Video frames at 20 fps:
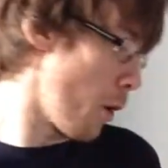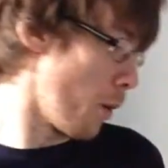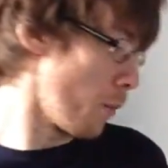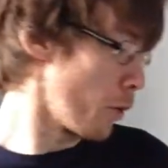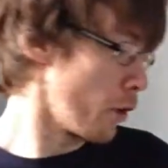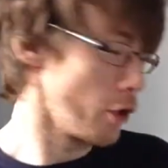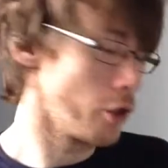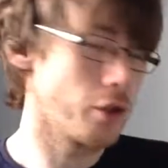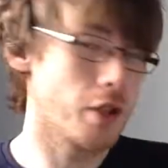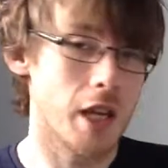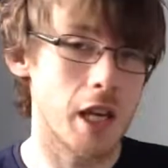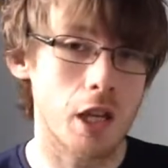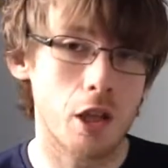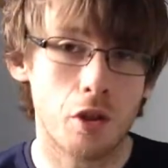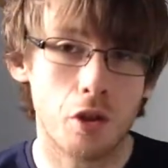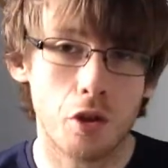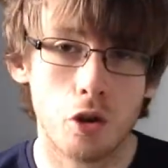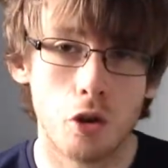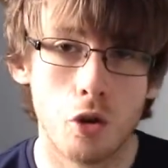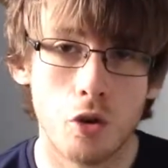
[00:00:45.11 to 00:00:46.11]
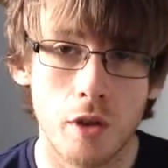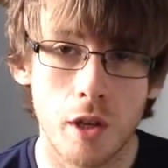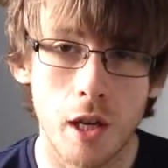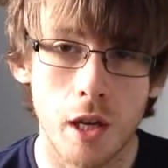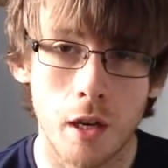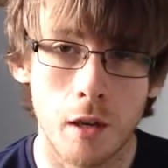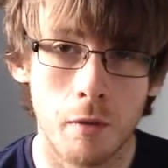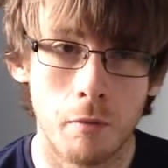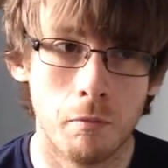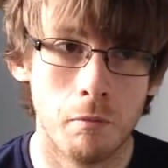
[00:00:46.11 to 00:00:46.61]
I'm going to take you through
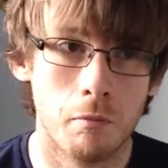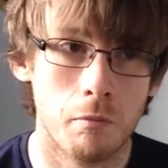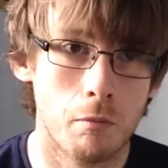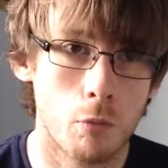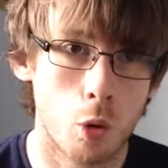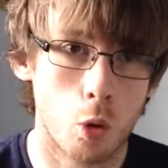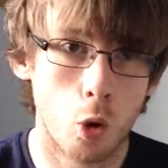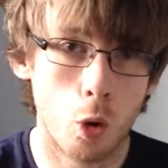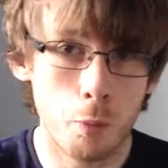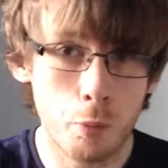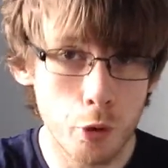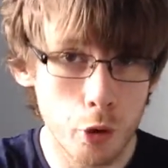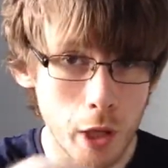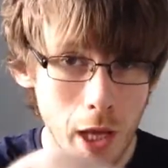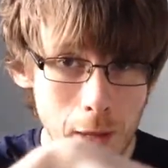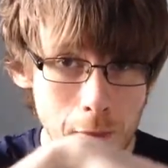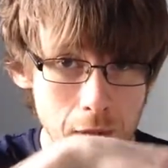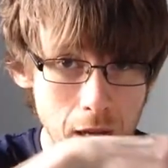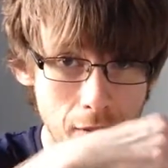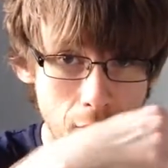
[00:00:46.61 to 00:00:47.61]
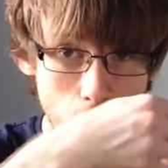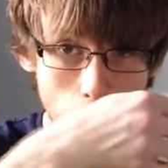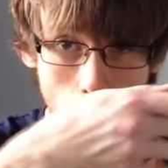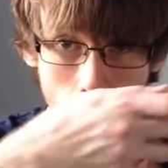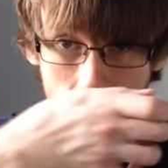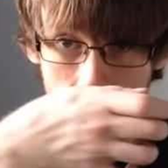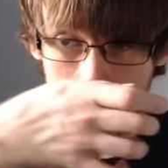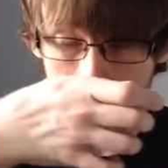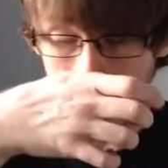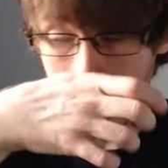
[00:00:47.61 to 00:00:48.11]
the homebrew games I've got for the